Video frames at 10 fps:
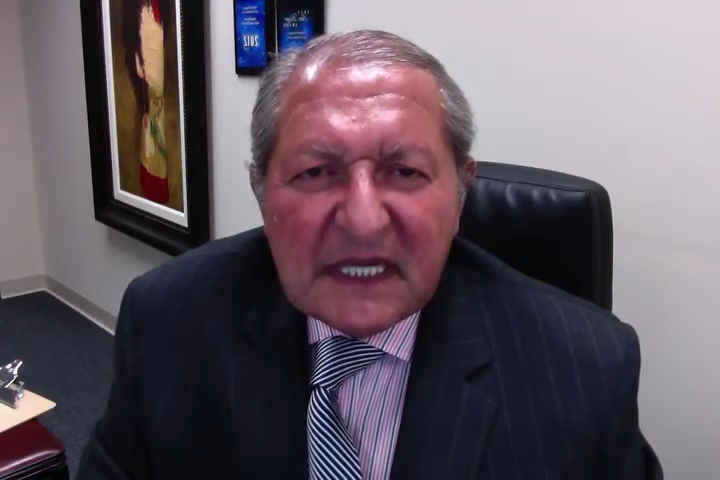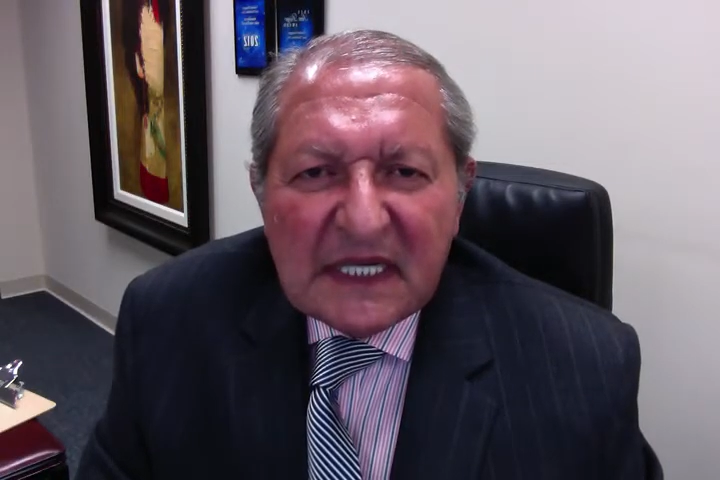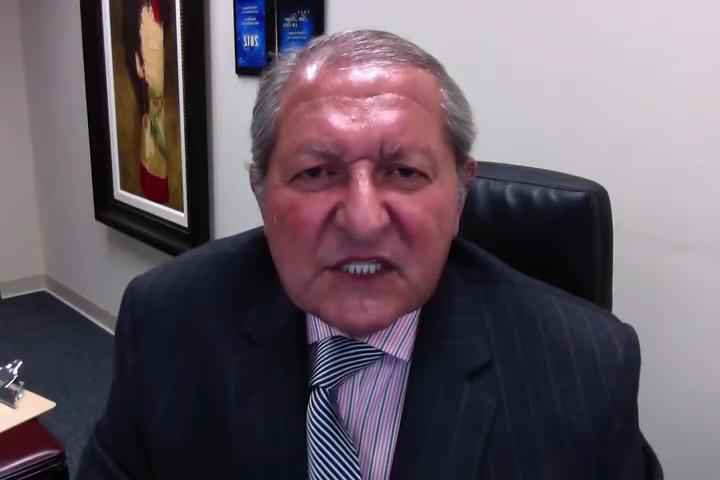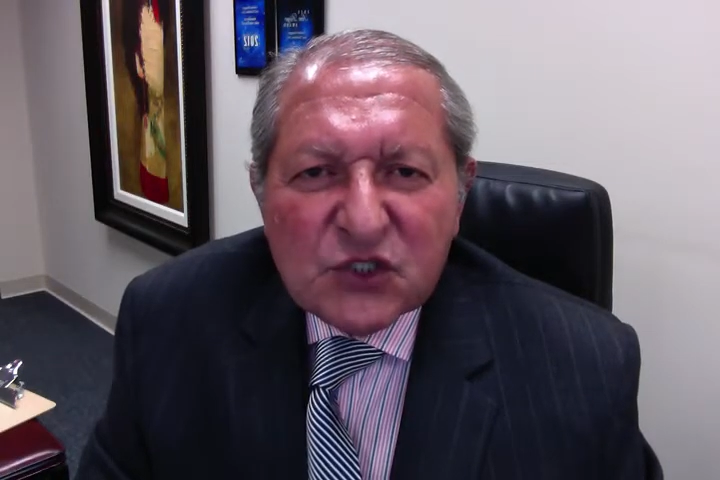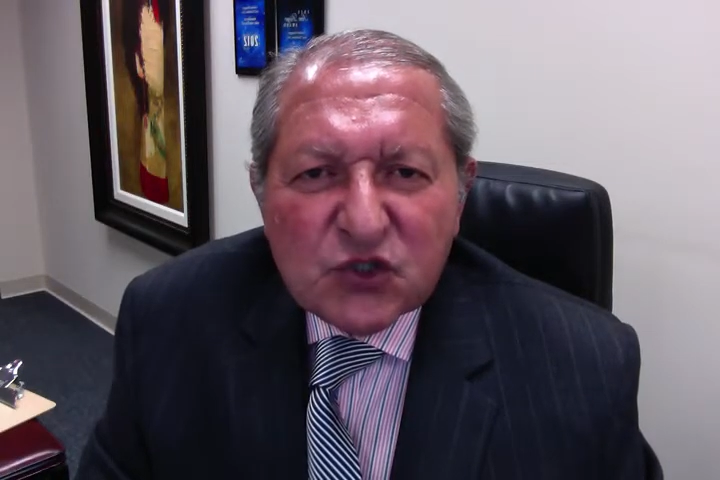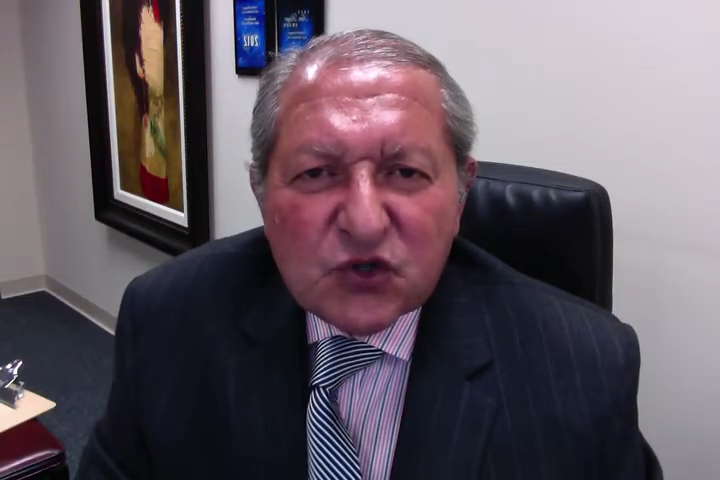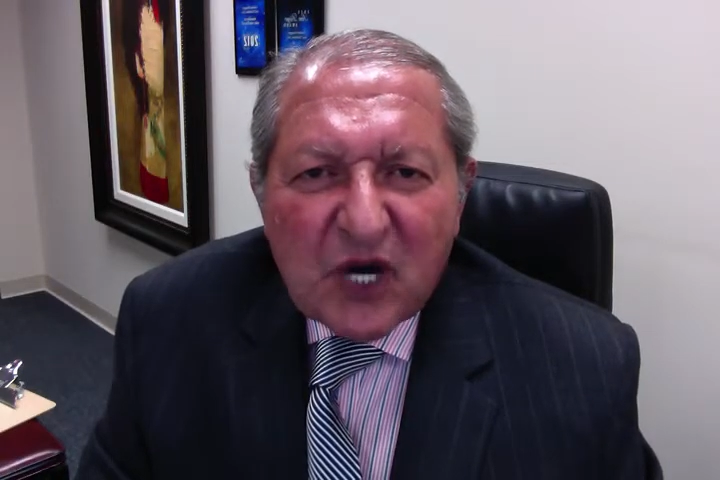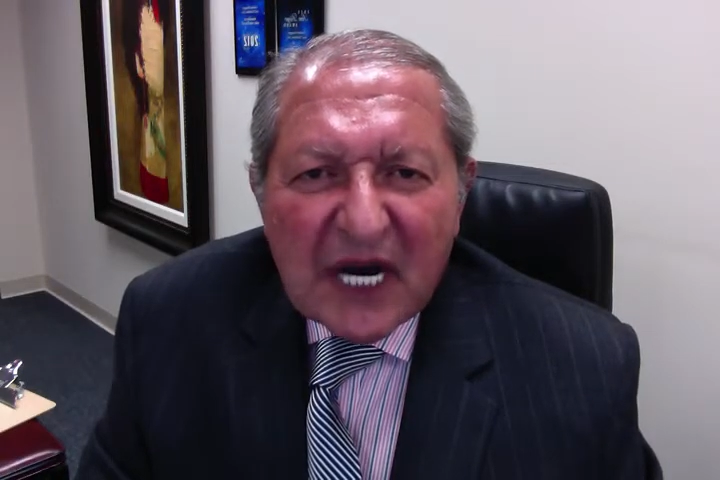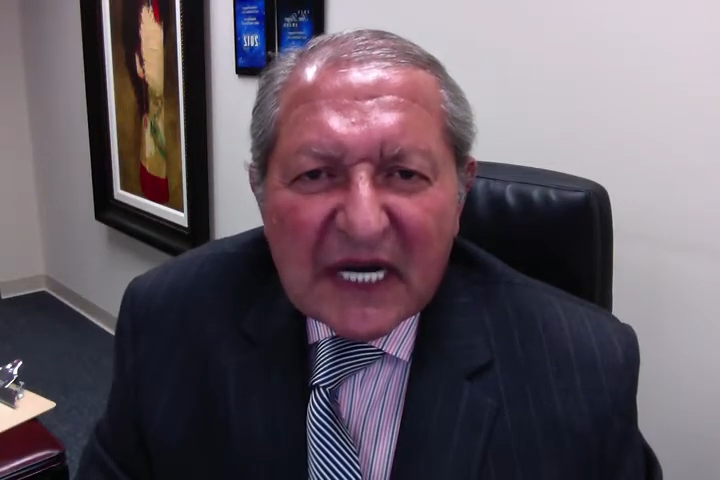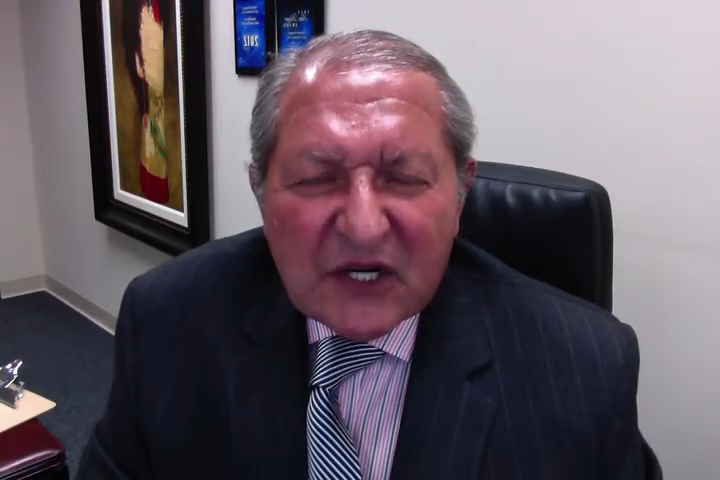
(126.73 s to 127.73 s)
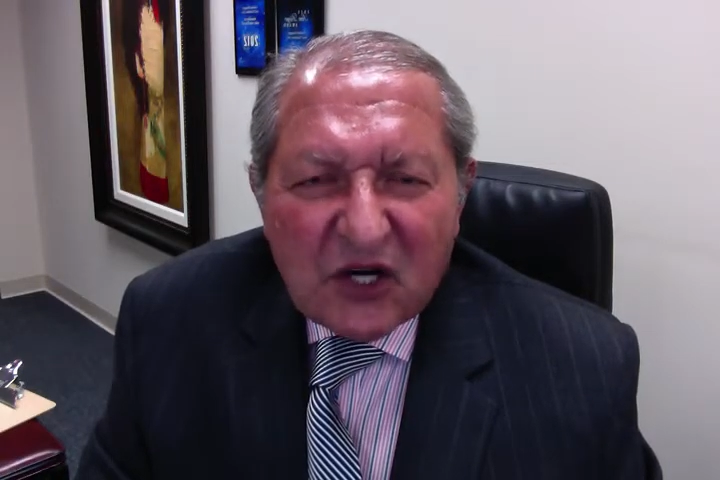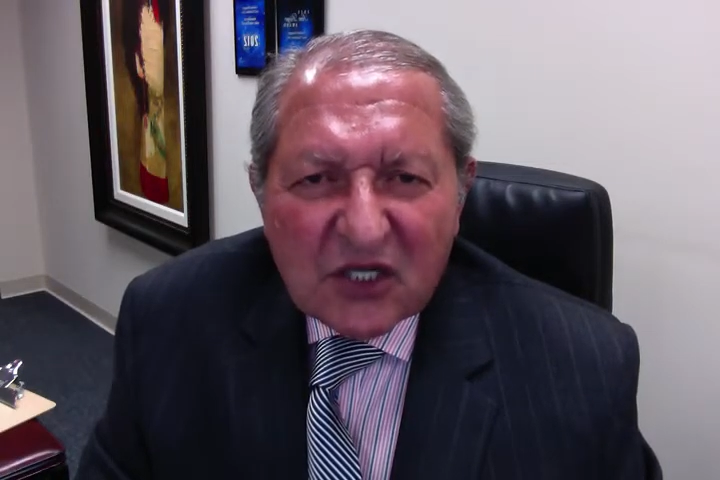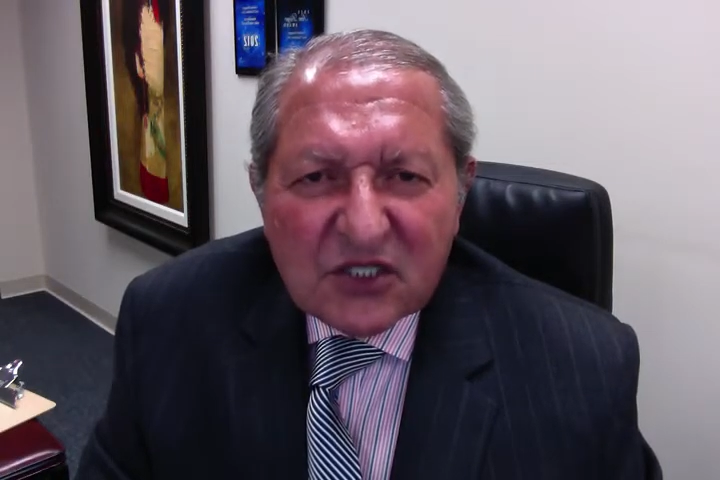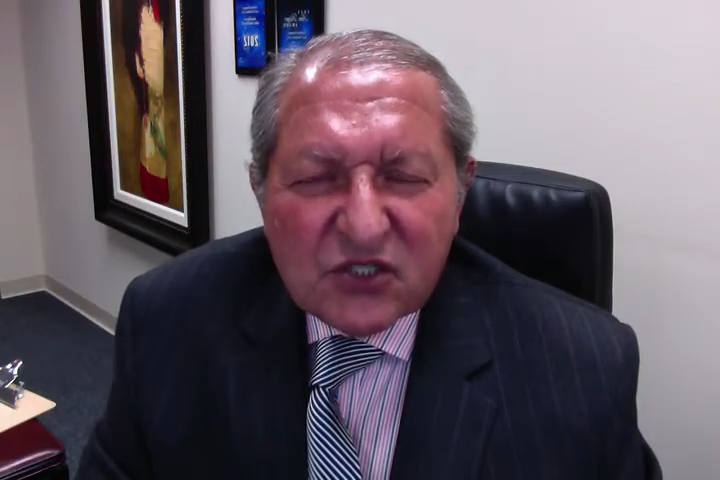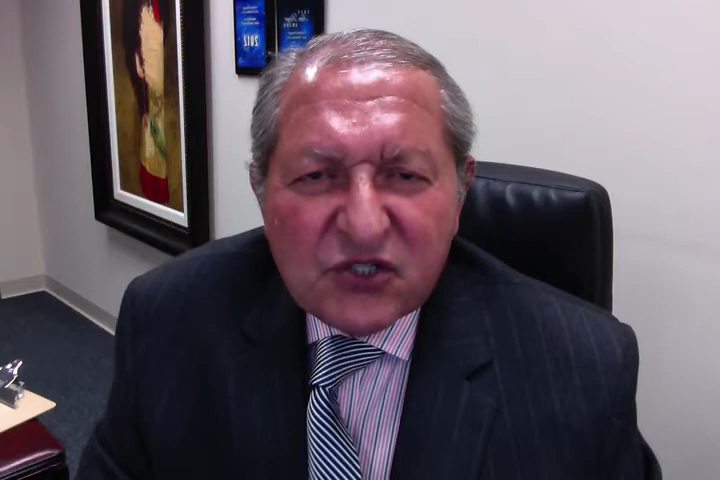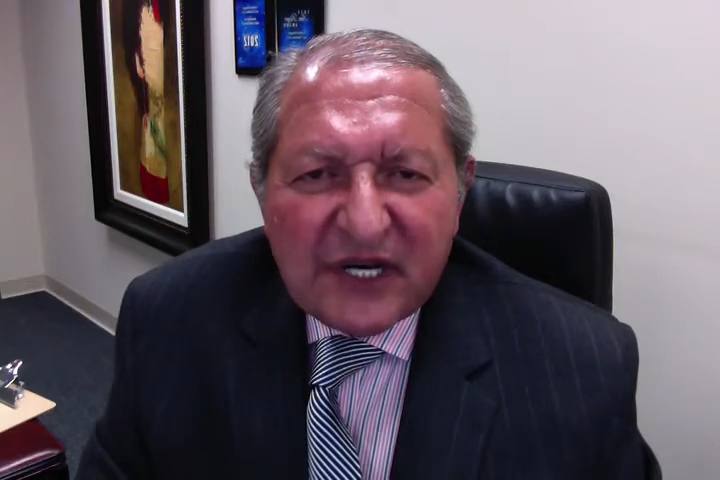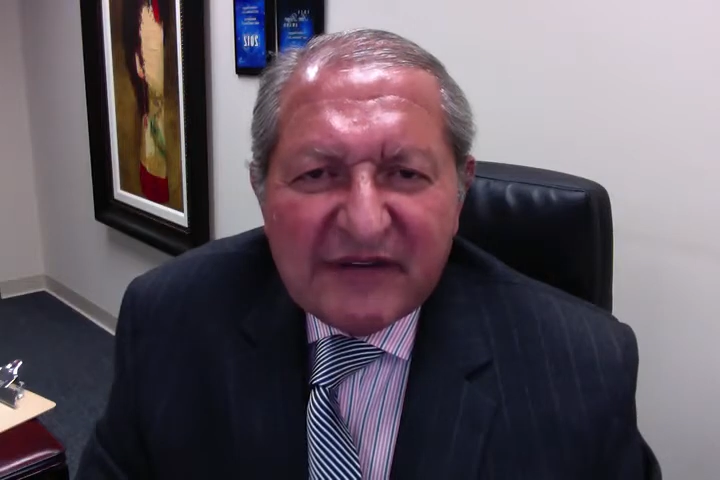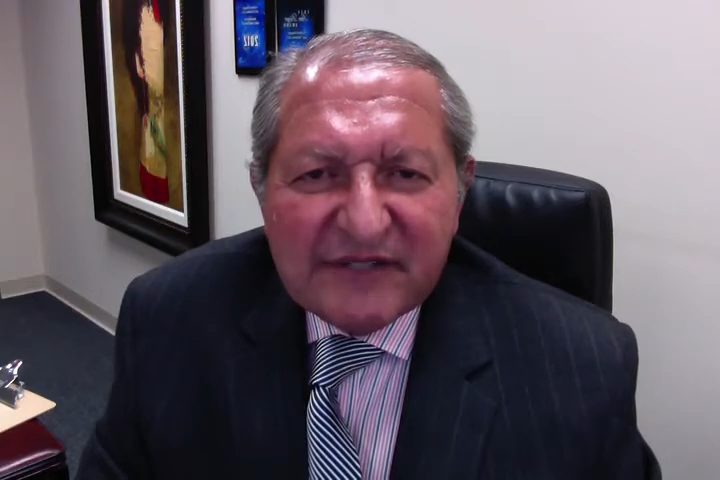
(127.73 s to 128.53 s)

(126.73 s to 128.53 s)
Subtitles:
is try not to have